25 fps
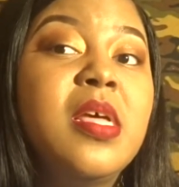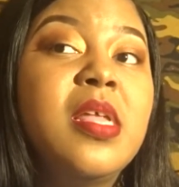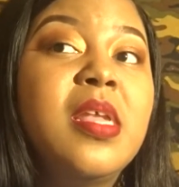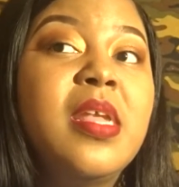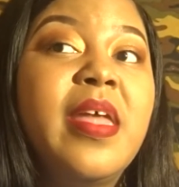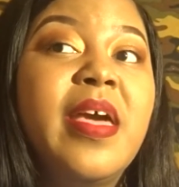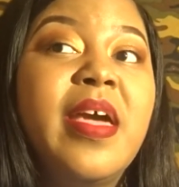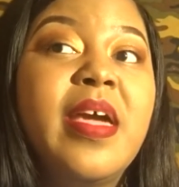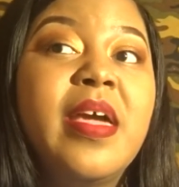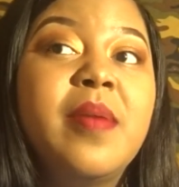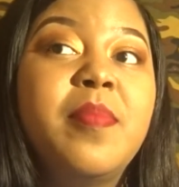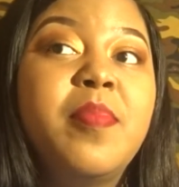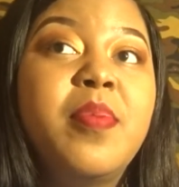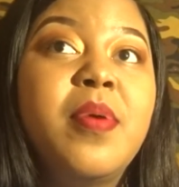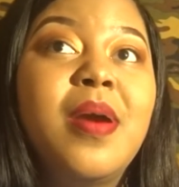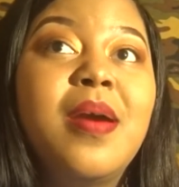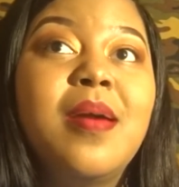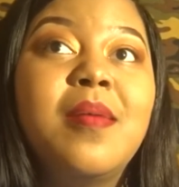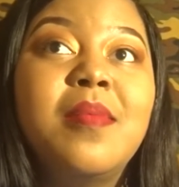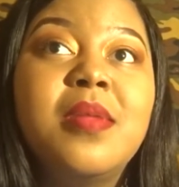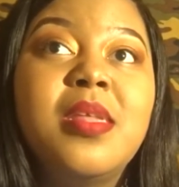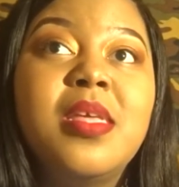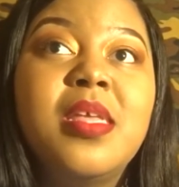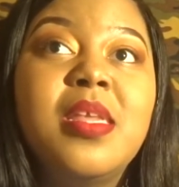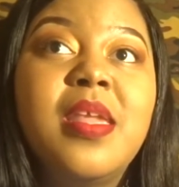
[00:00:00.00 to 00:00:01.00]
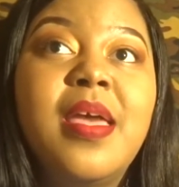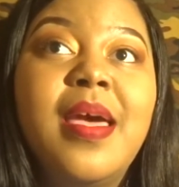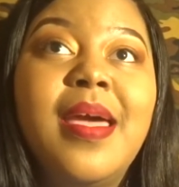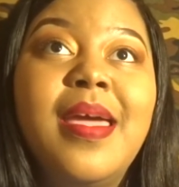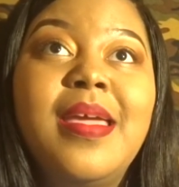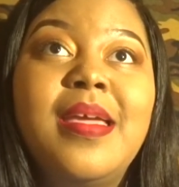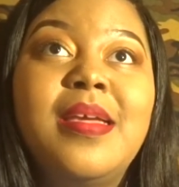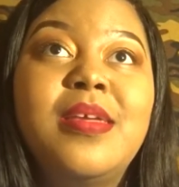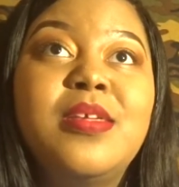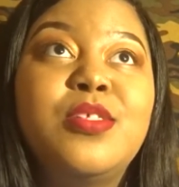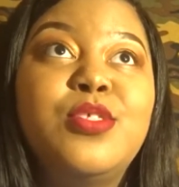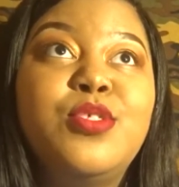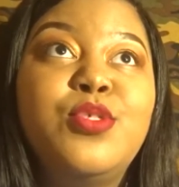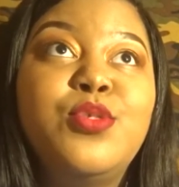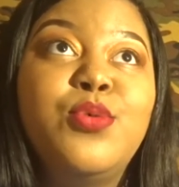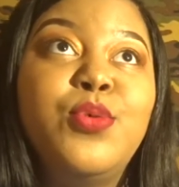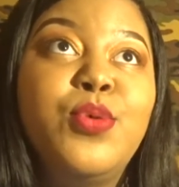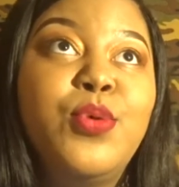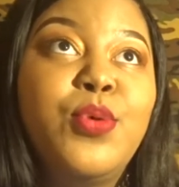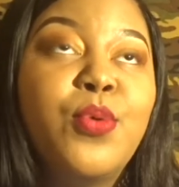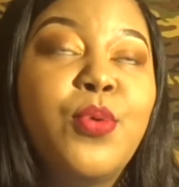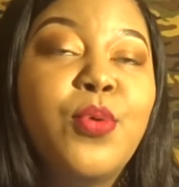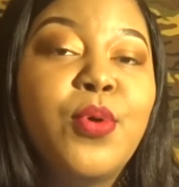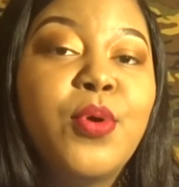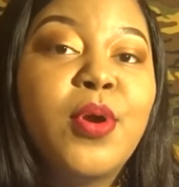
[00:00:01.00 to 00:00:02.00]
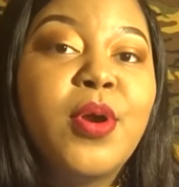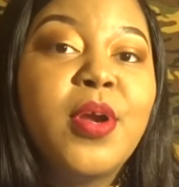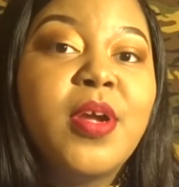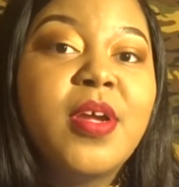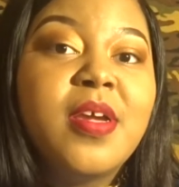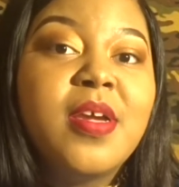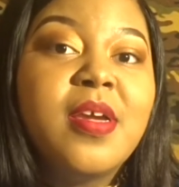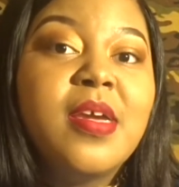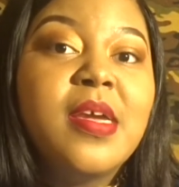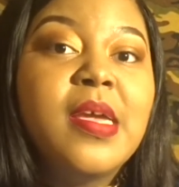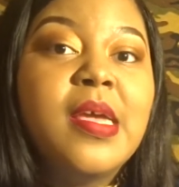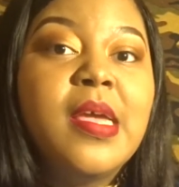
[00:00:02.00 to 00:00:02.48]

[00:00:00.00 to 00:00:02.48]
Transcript: Like probably in like New York,